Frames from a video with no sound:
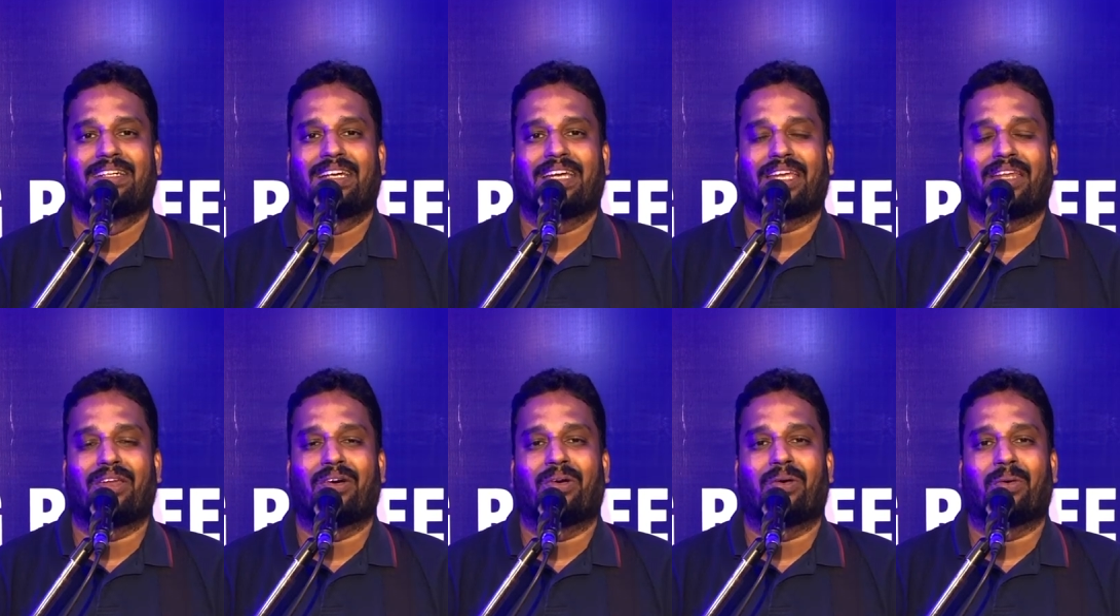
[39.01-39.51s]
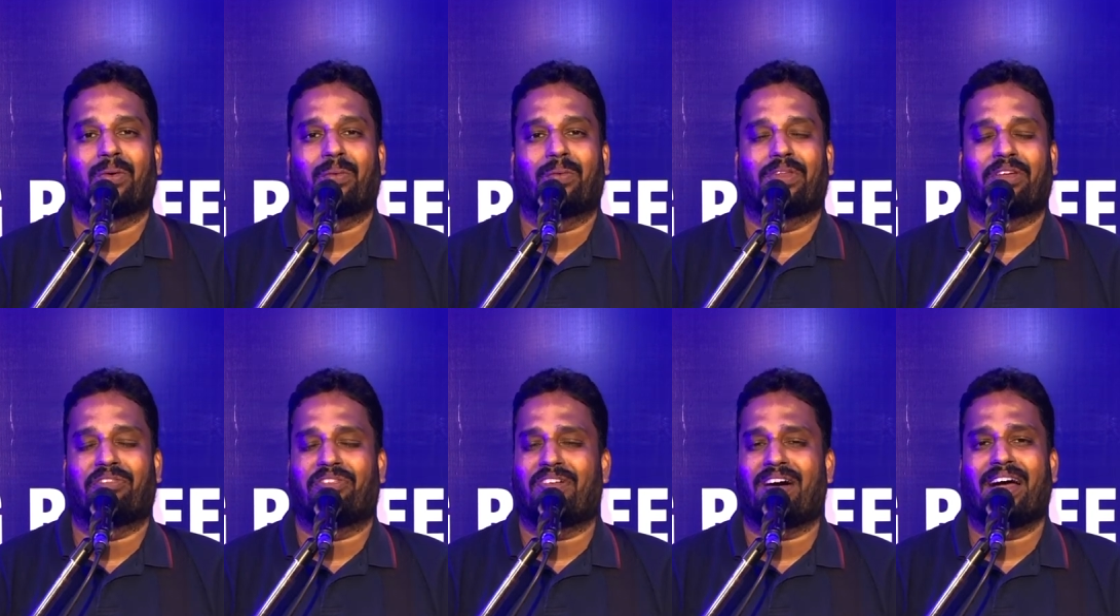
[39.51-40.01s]
you know, the
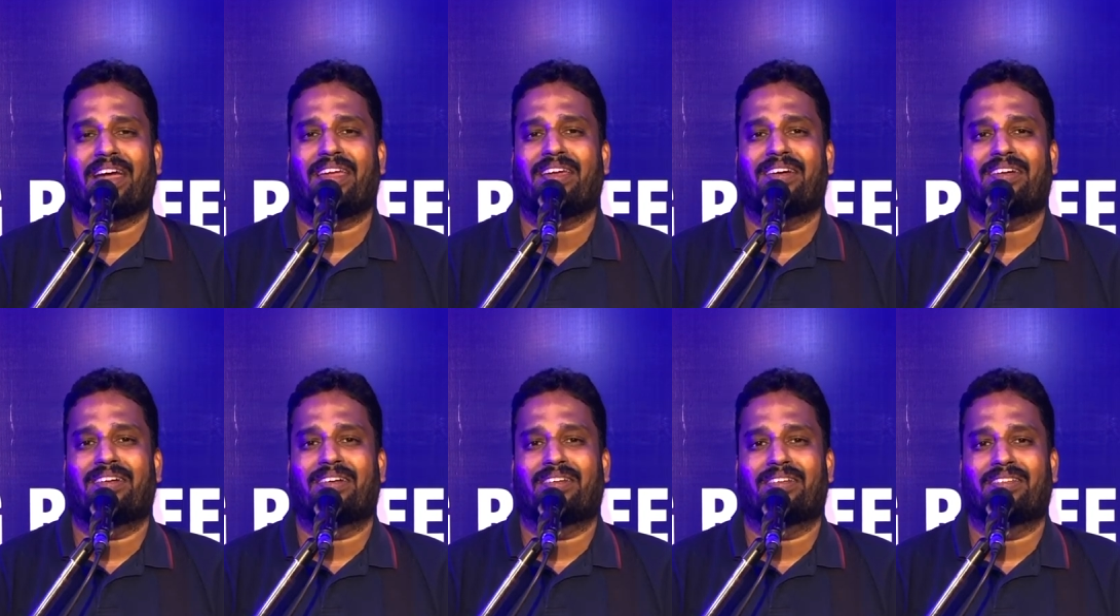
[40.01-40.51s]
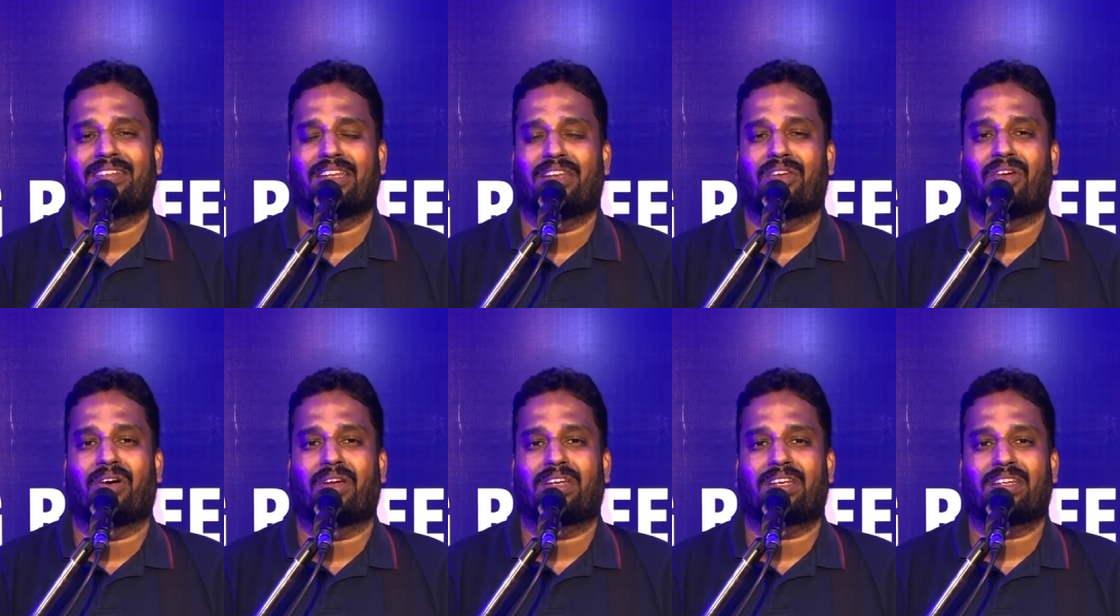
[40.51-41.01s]
fire did
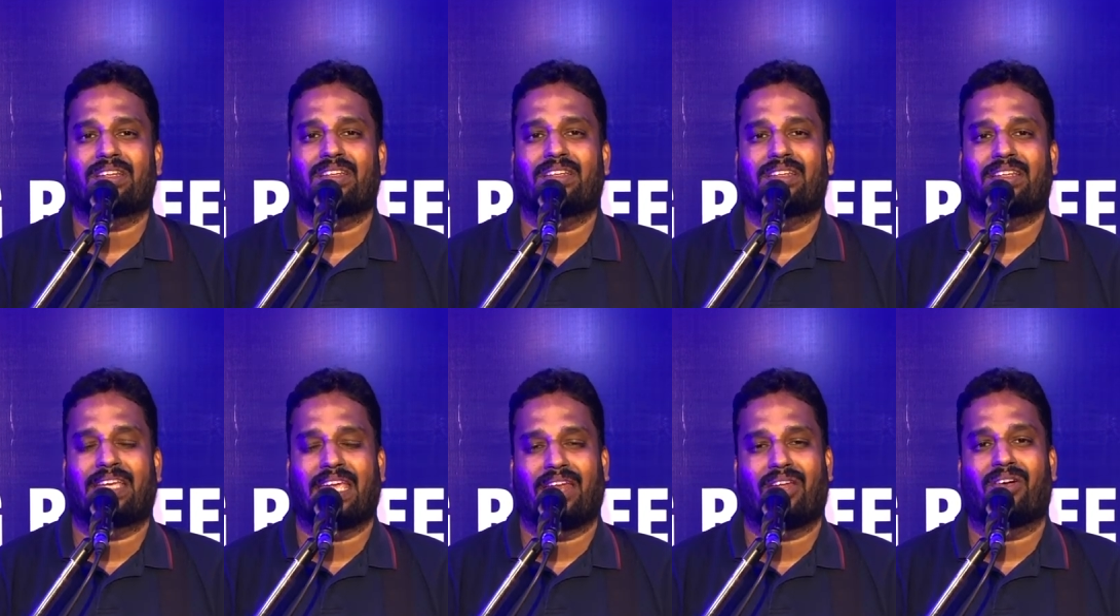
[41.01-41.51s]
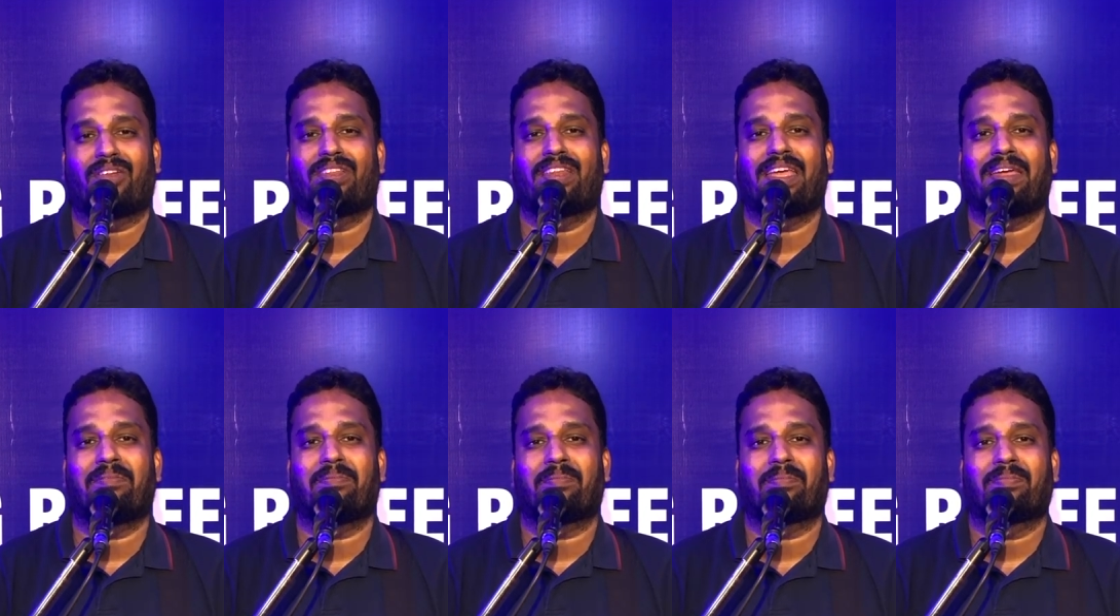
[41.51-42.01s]
not get on
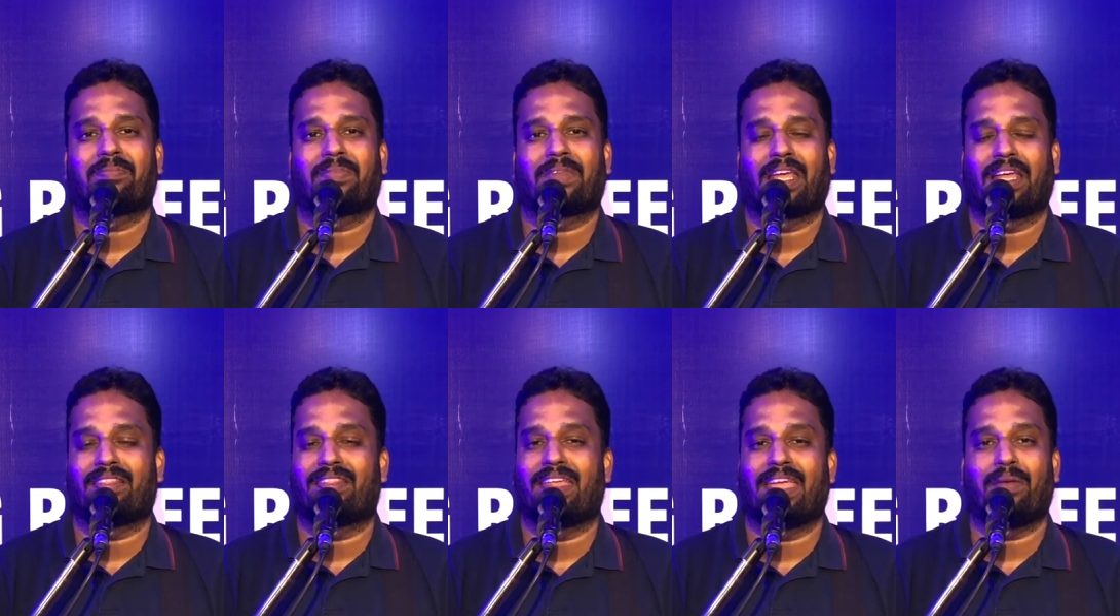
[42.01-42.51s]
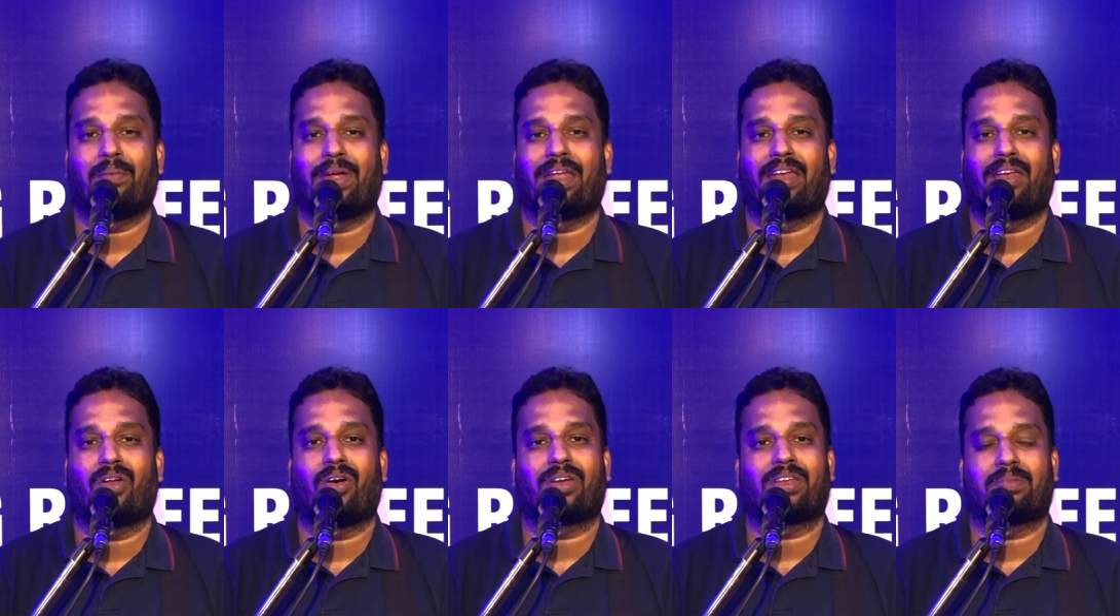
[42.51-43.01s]
them and they were
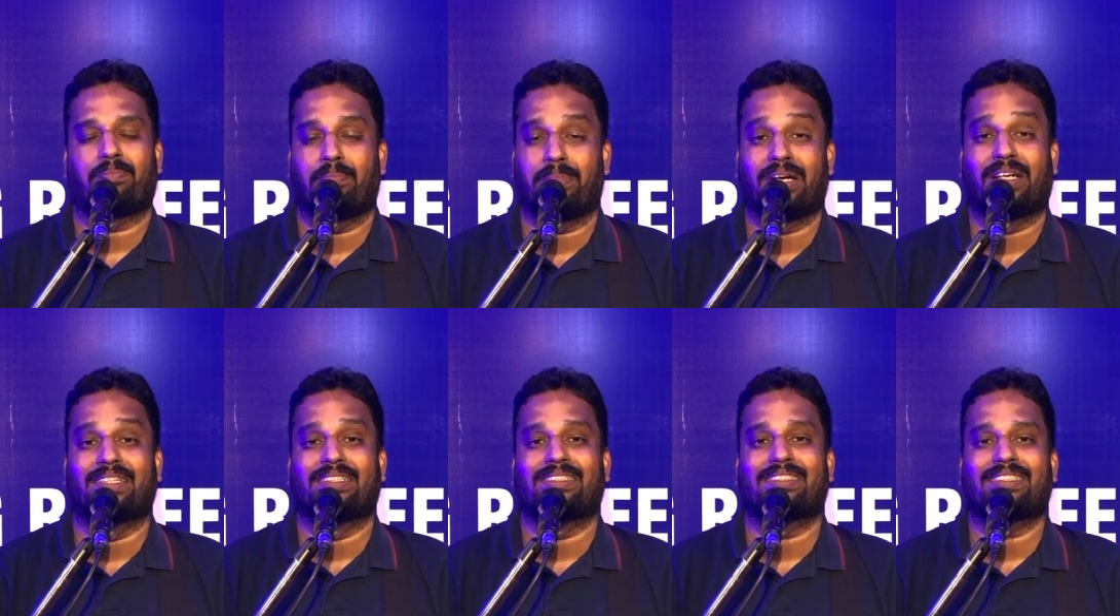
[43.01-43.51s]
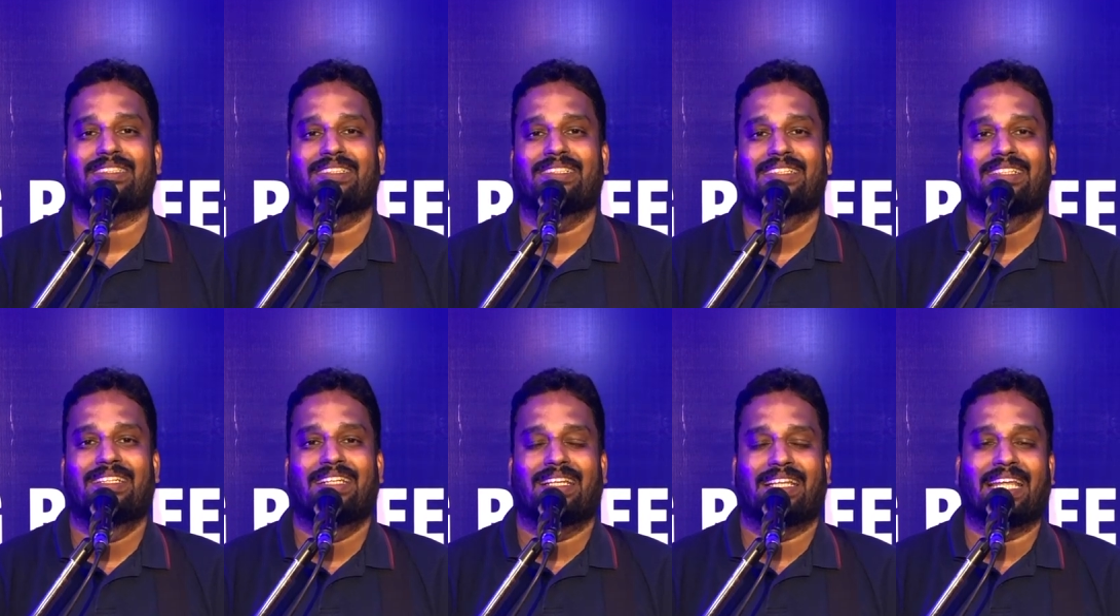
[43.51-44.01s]
not burnt.
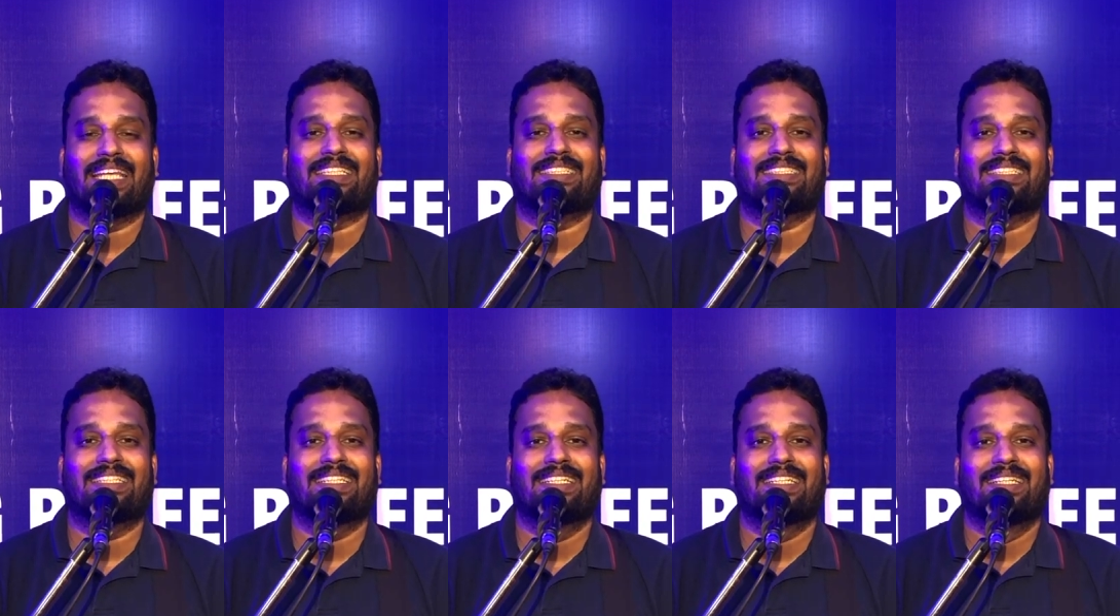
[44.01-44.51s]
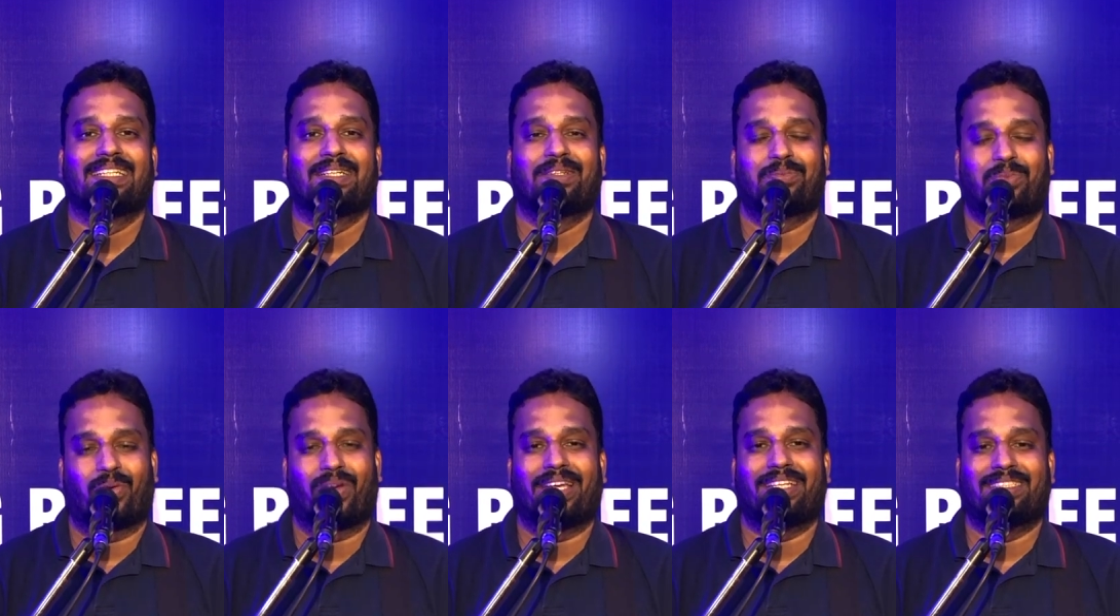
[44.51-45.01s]
Let's
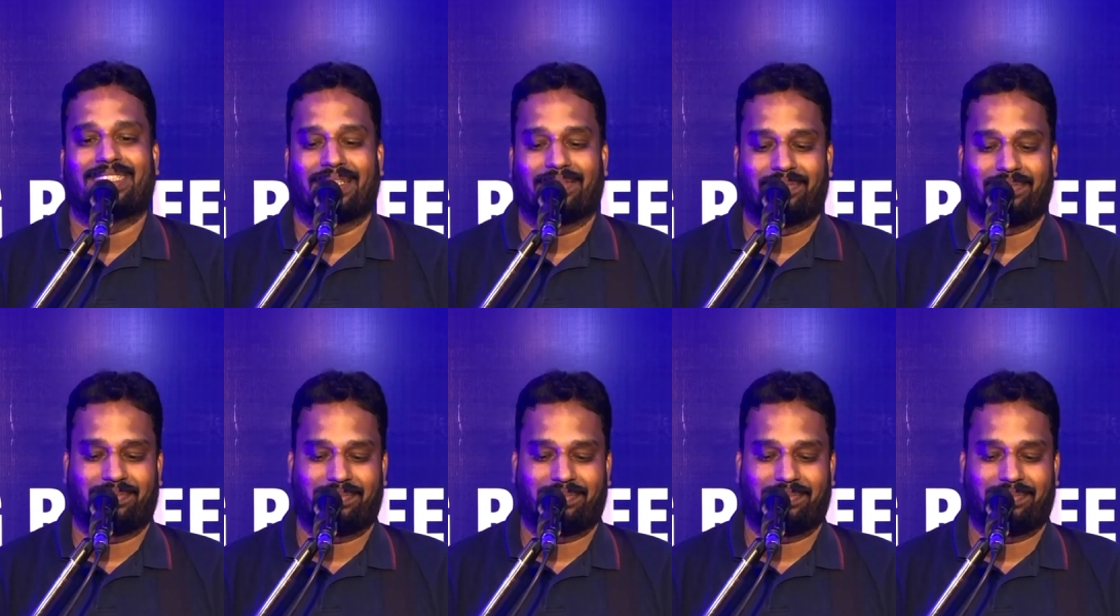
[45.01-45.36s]
praise Him.